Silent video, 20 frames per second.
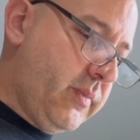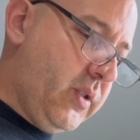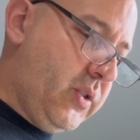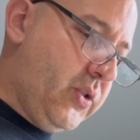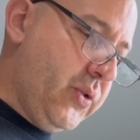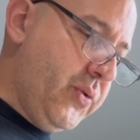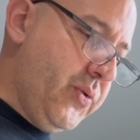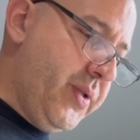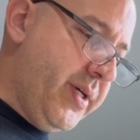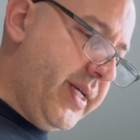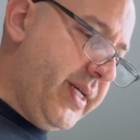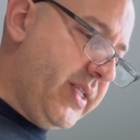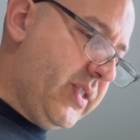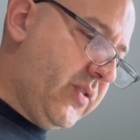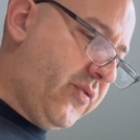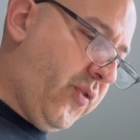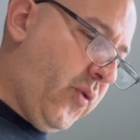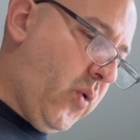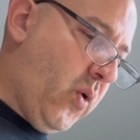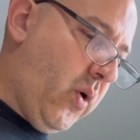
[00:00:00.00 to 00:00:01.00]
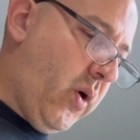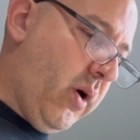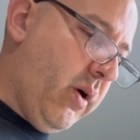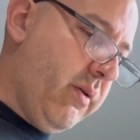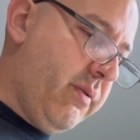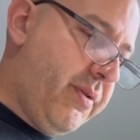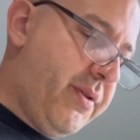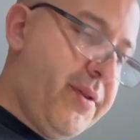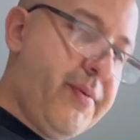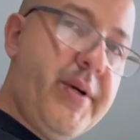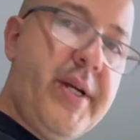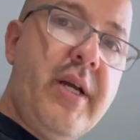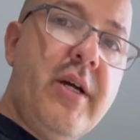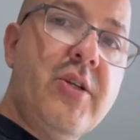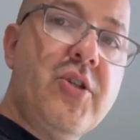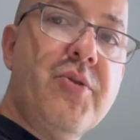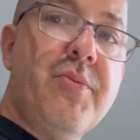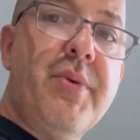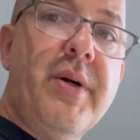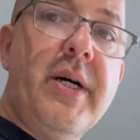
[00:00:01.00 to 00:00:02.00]
do this for
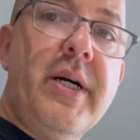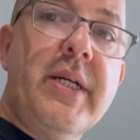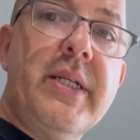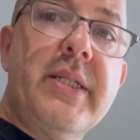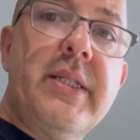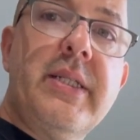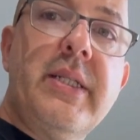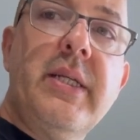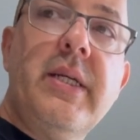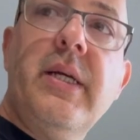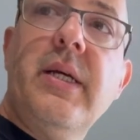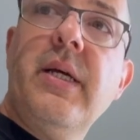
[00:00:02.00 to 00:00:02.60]
$300.